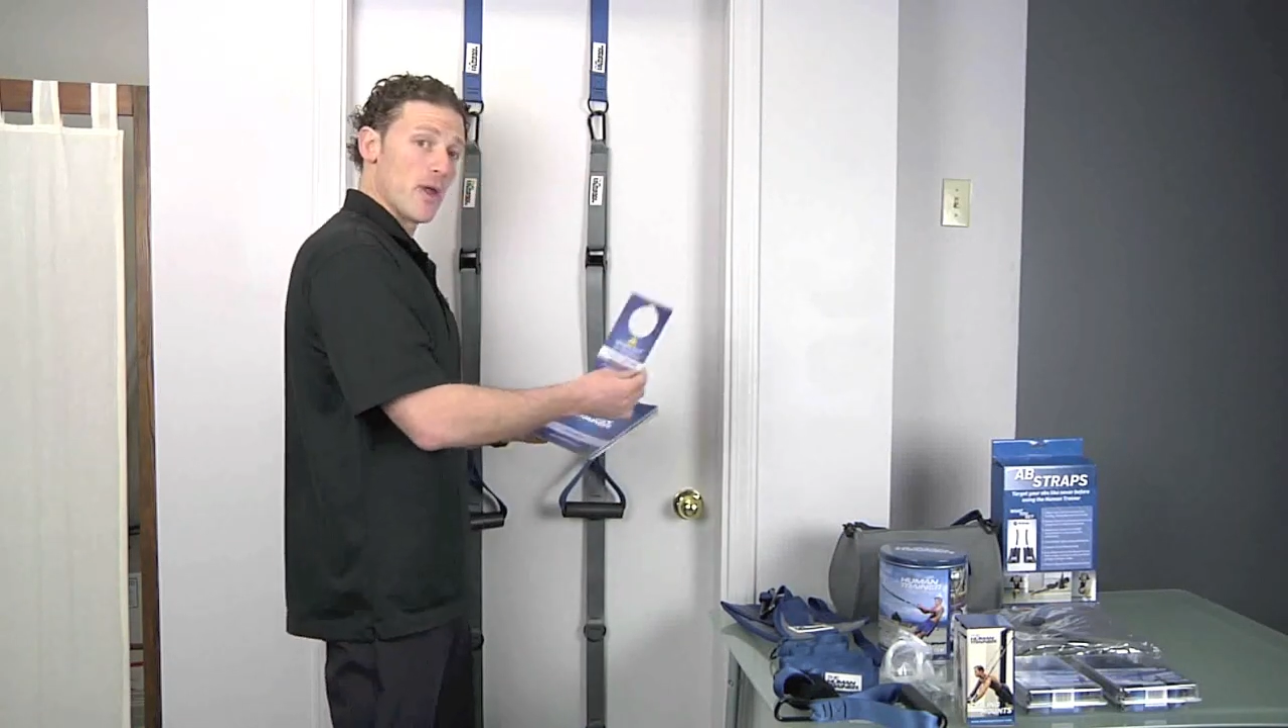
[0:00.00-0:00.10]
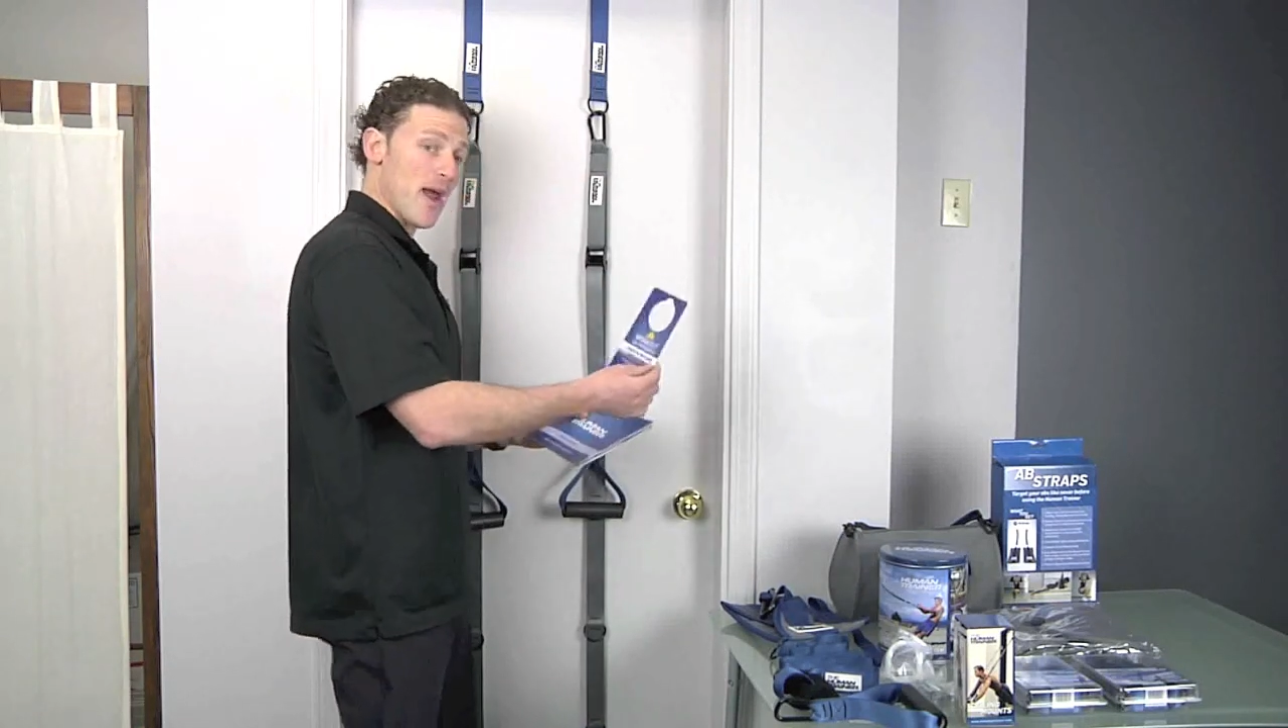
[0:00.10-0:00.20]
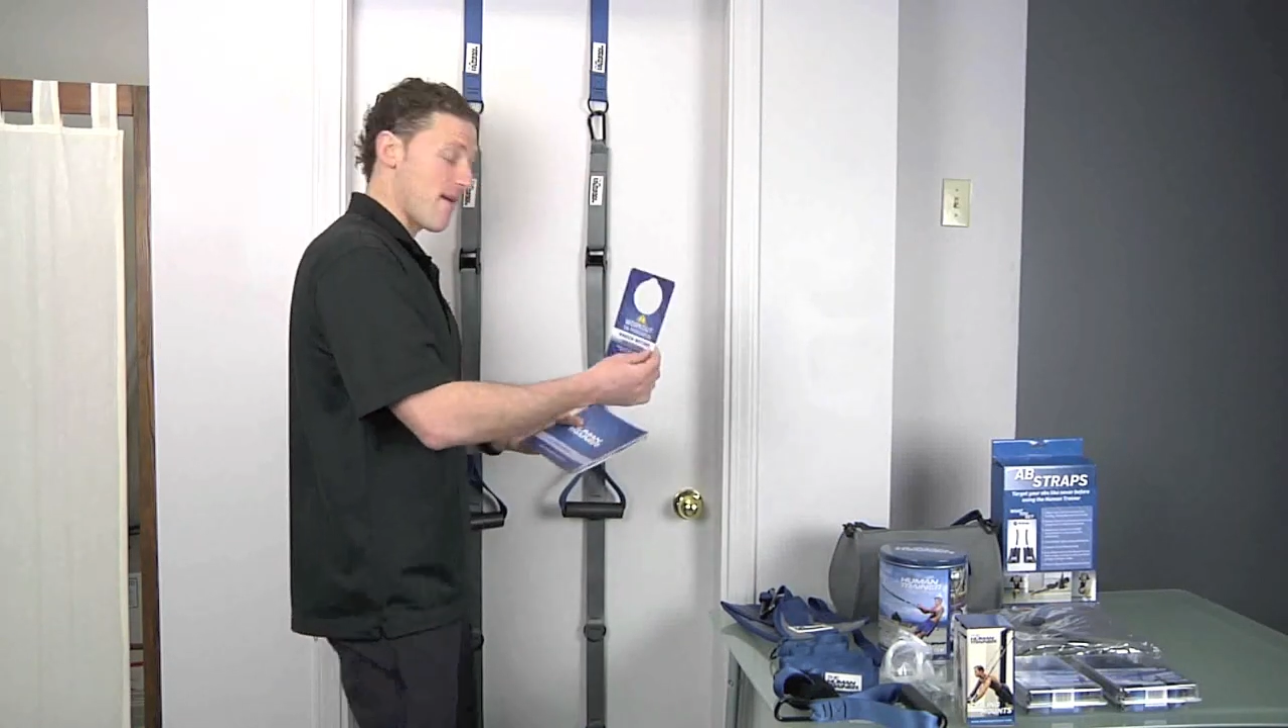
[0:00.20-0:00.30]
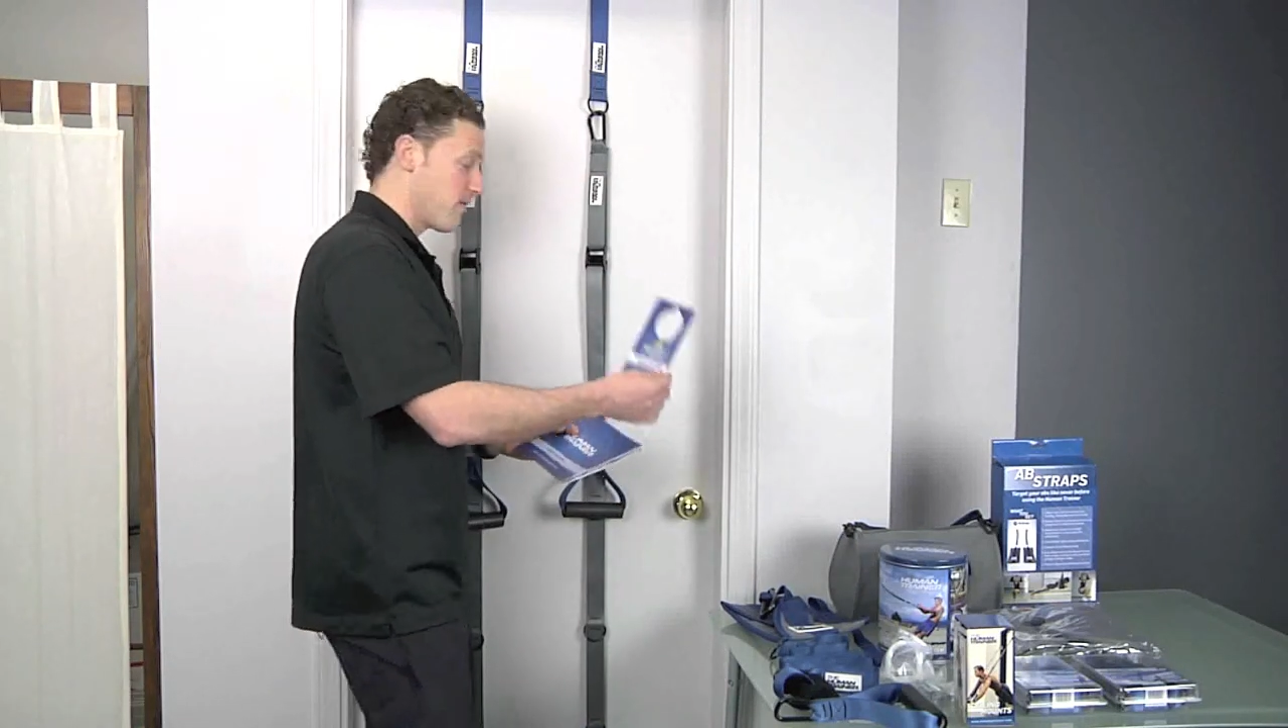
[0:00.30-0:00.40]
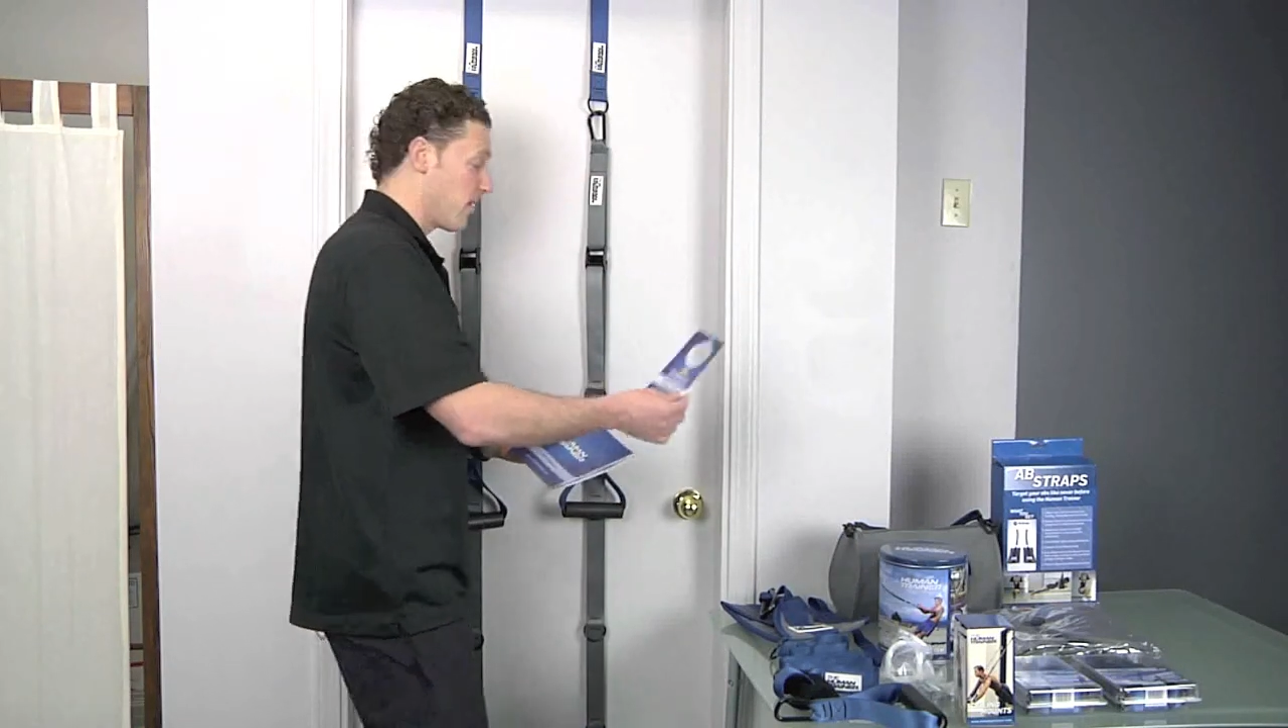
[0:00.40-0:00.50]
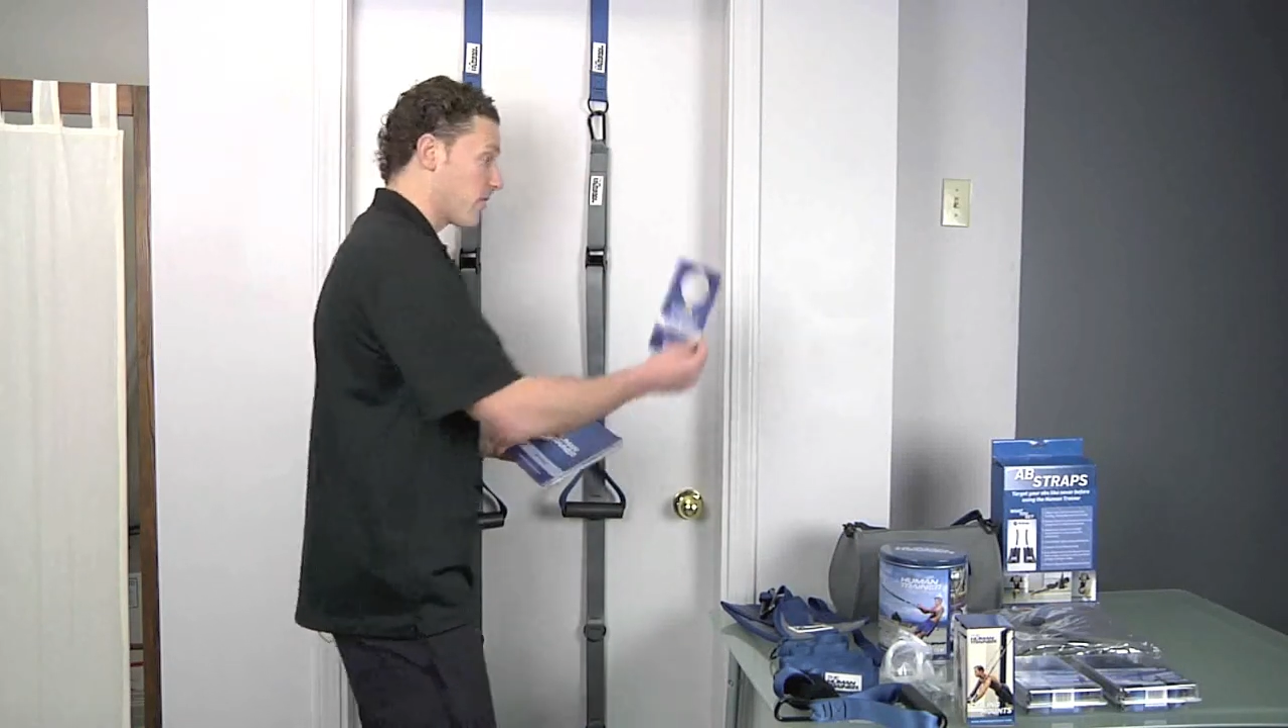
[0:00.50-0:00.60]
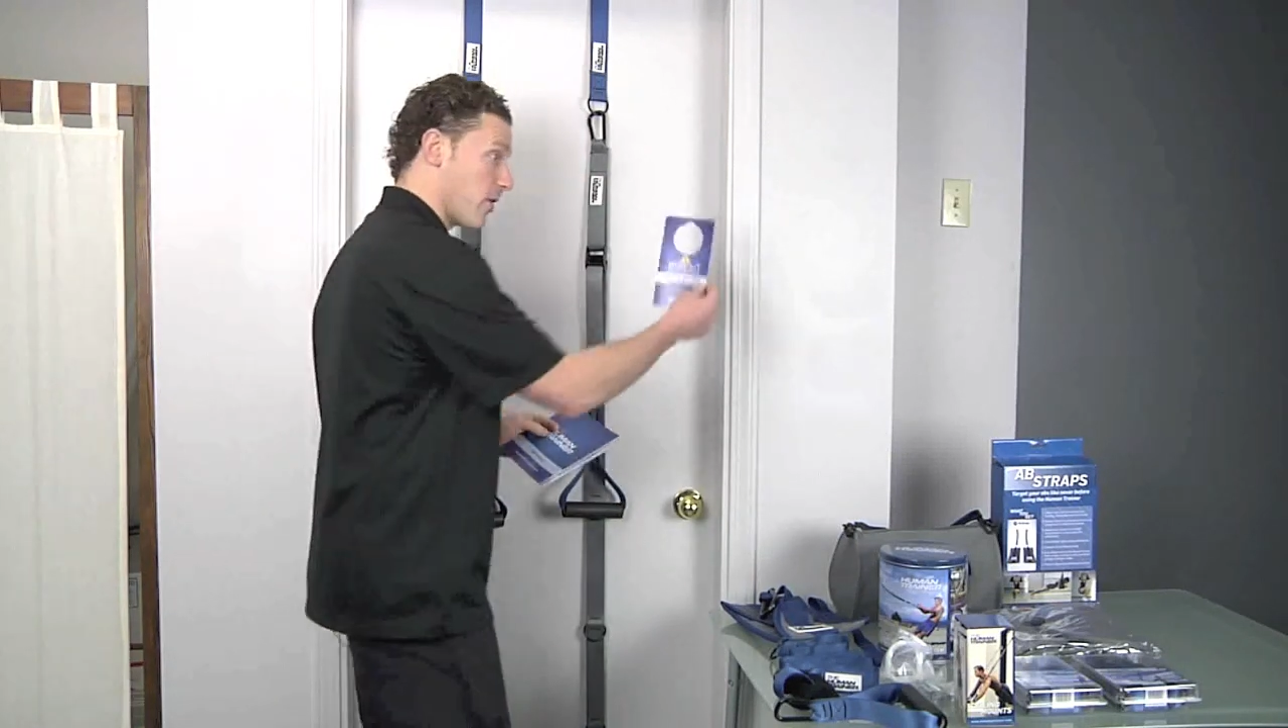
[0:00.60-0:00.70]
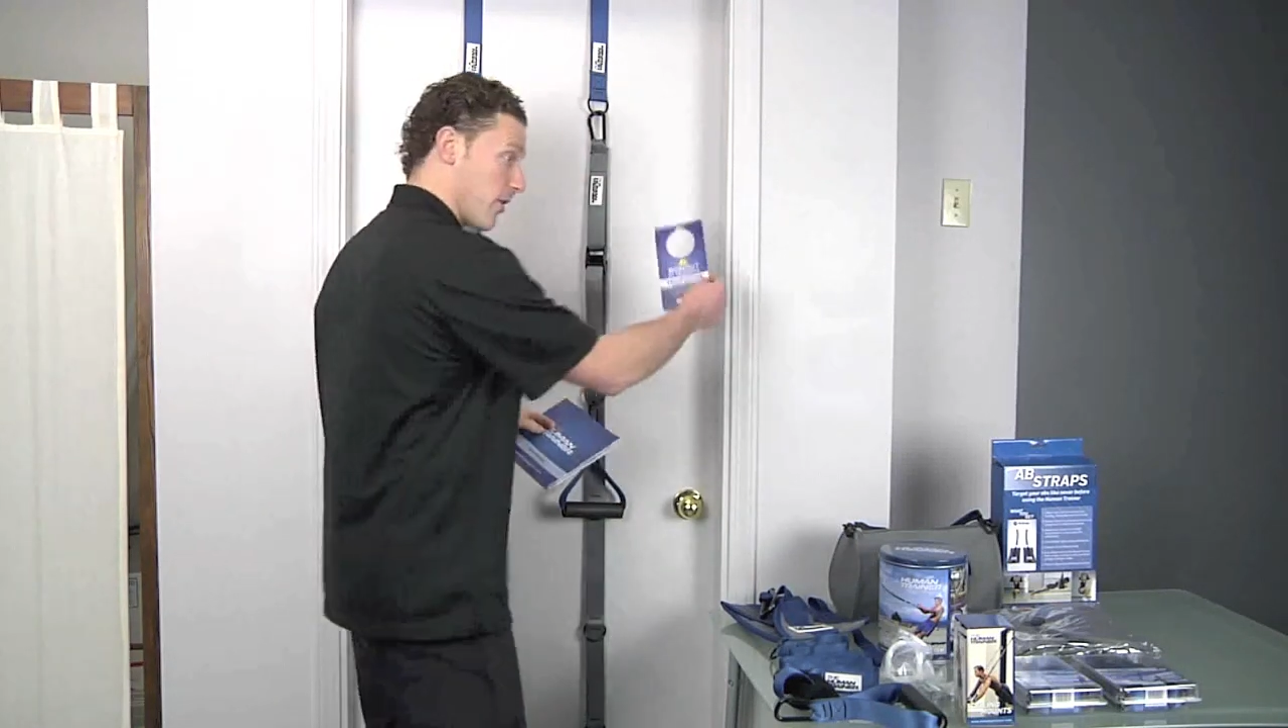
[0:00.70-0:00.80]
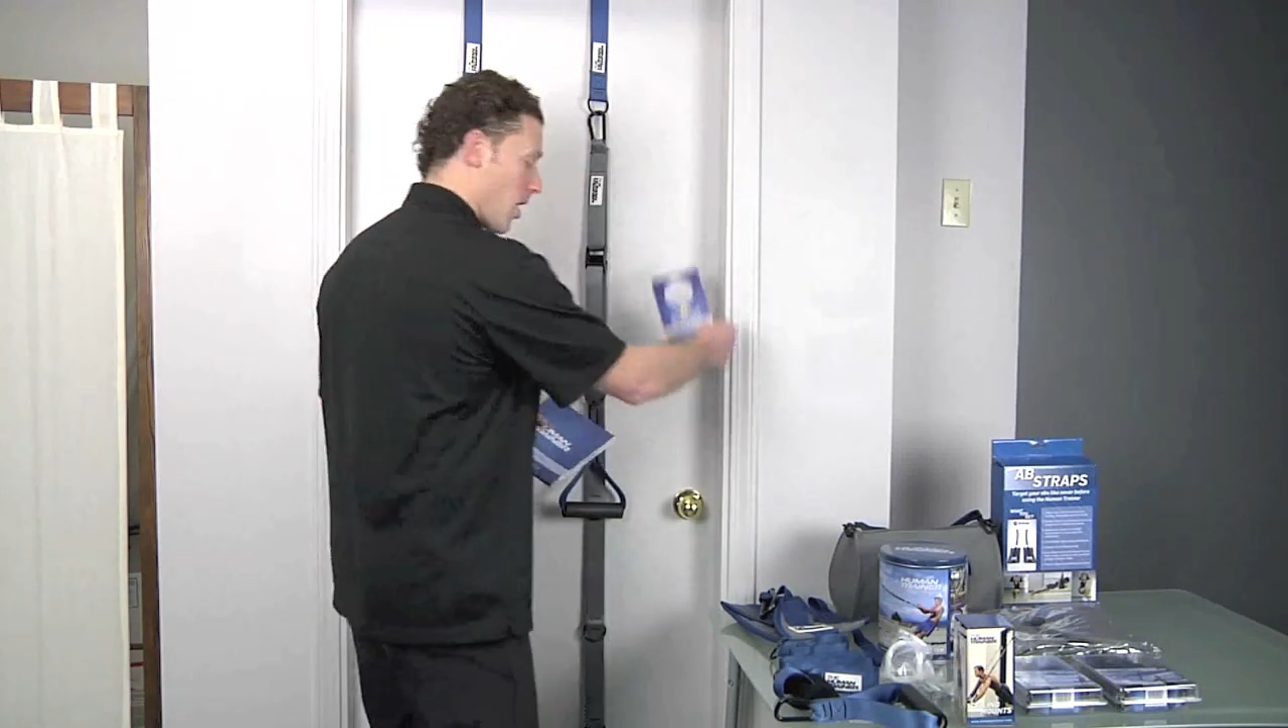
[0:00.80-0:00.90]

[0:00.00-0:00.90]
would have this on the